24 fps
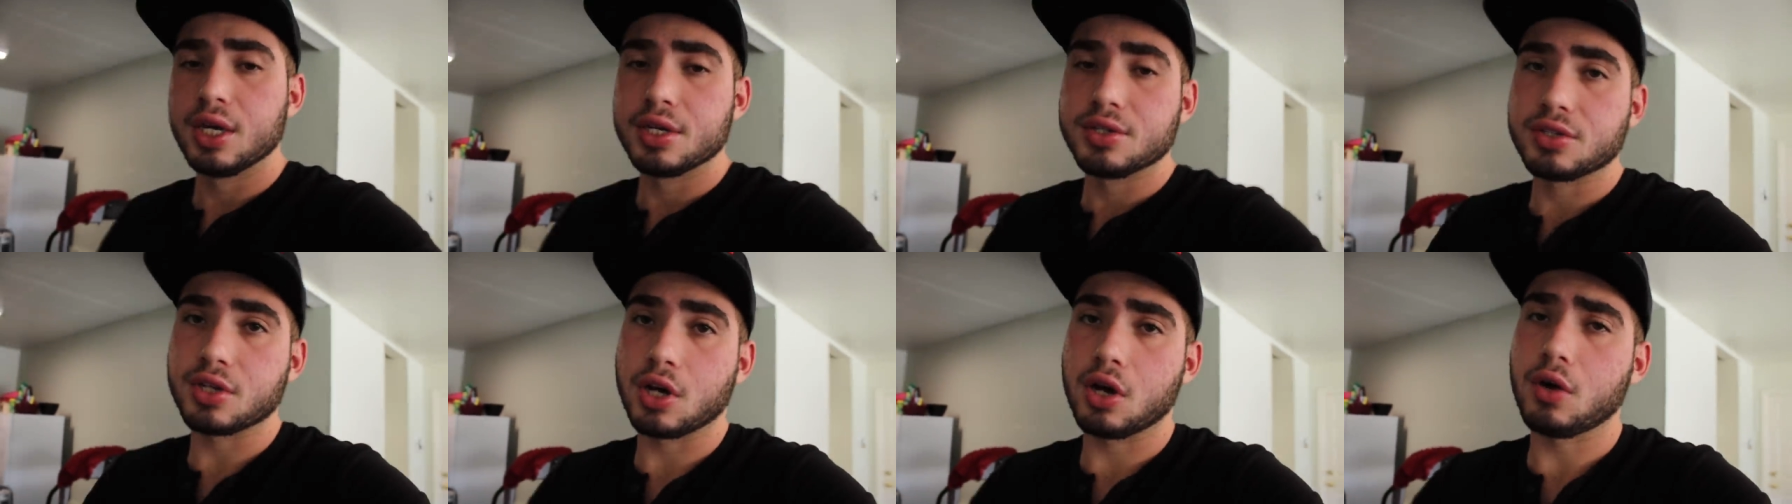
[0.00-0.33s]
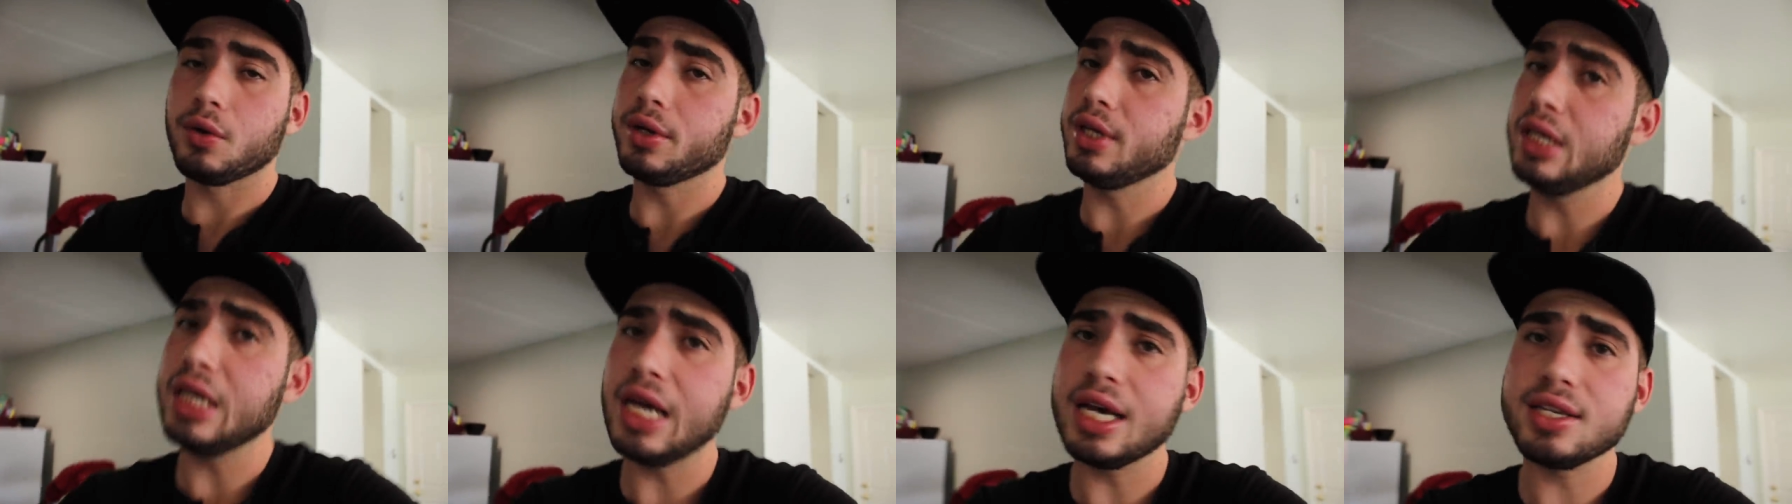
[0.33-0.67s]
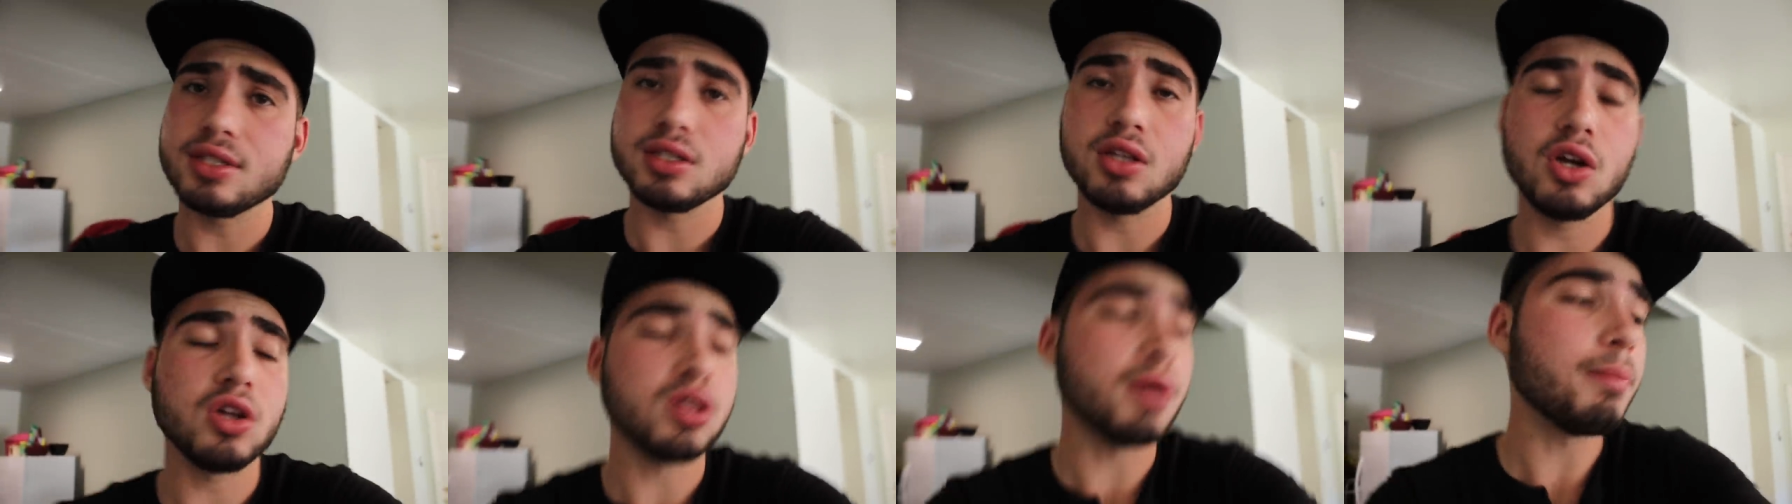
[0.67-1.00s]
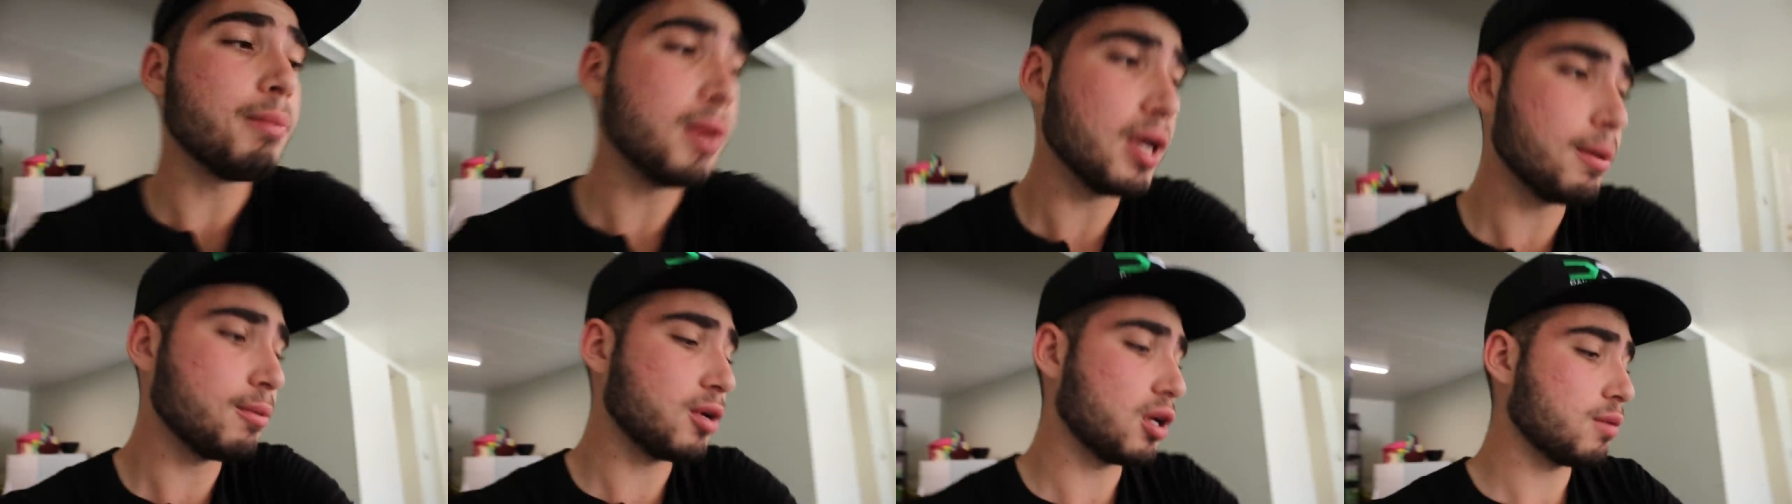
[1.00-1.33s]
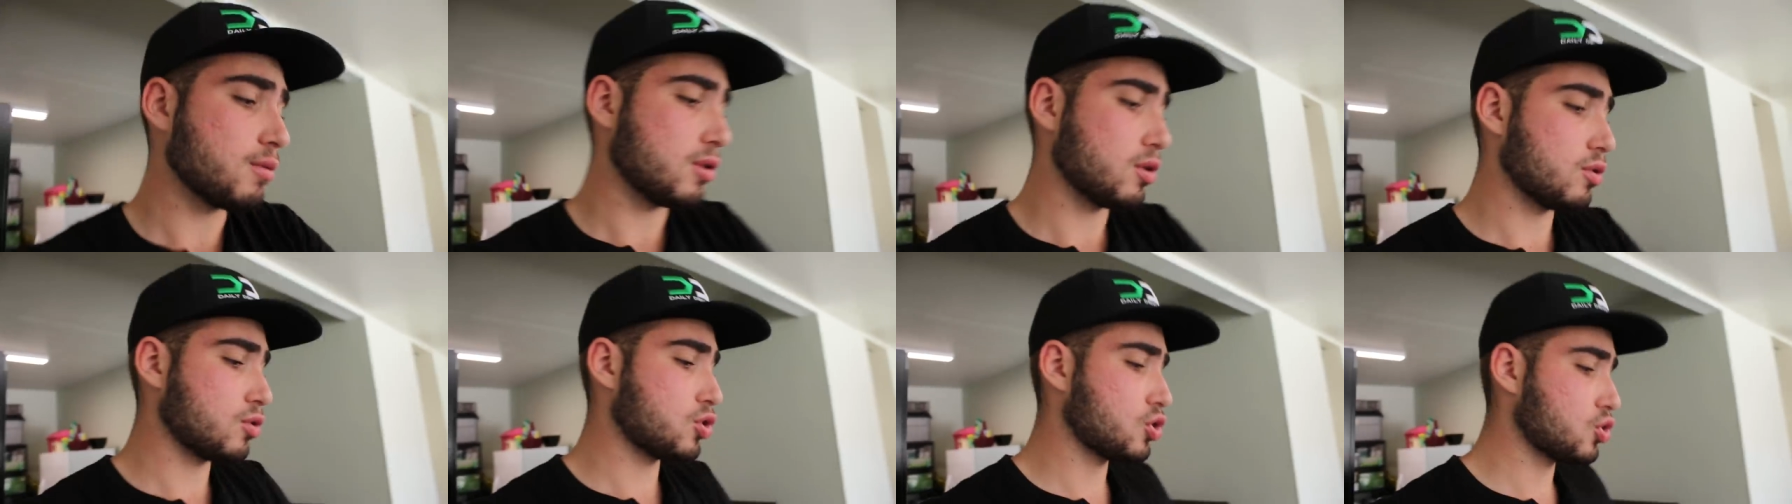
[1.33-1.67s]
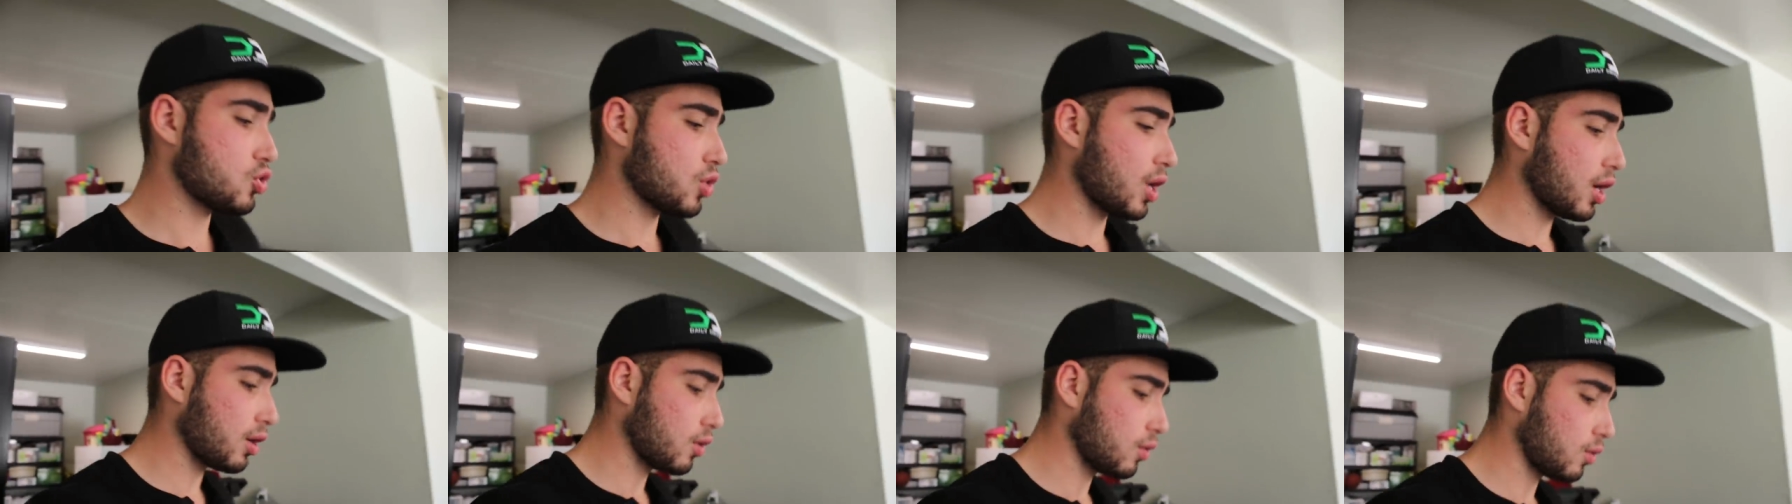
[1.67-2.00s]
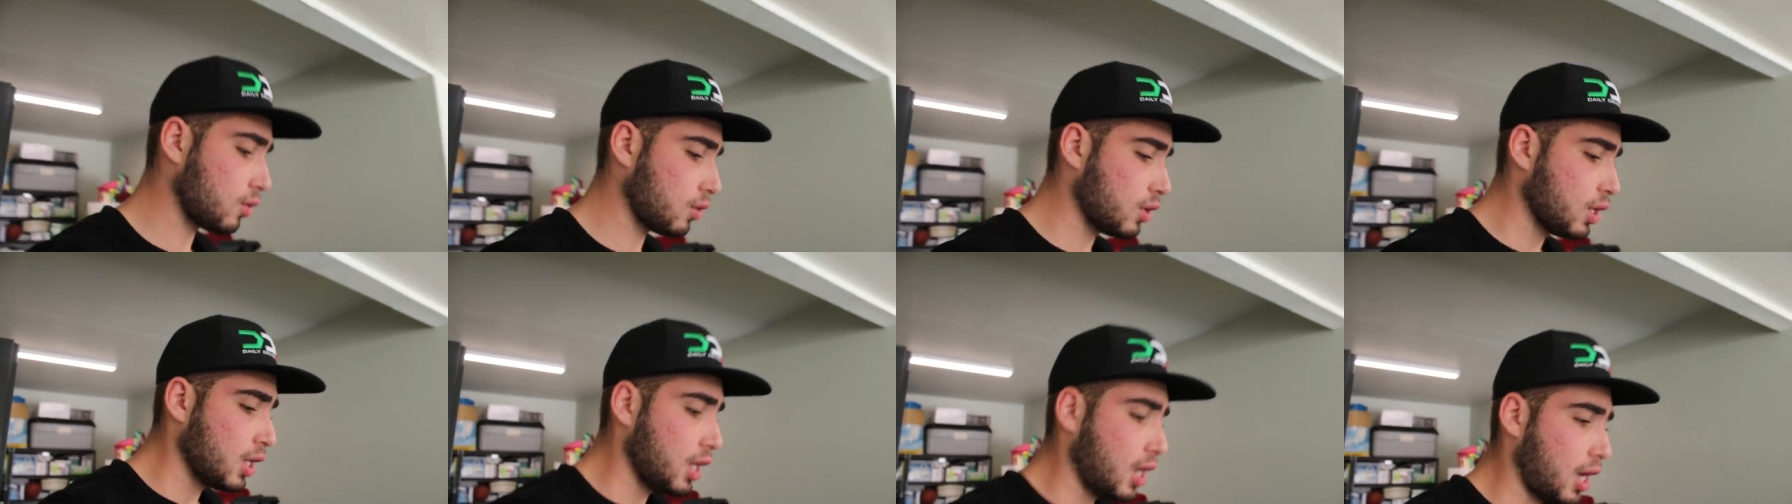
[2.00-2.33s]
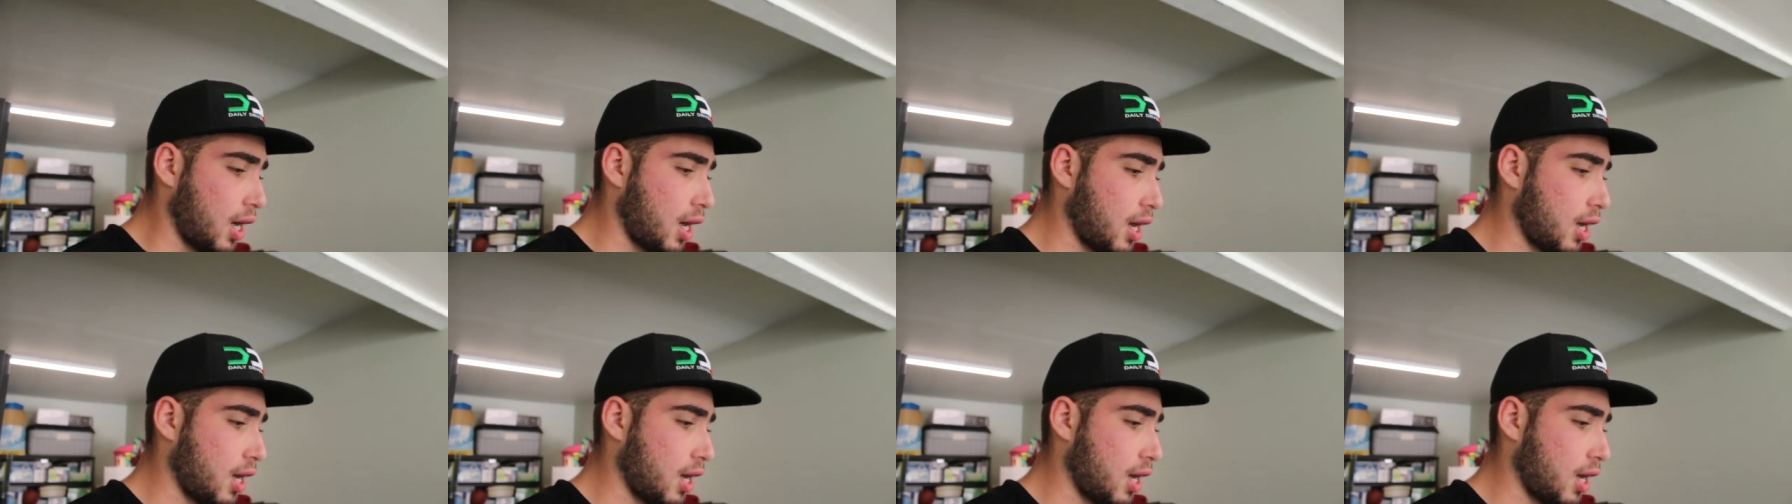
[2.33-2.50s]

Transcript: So you guys know the BMW struggle.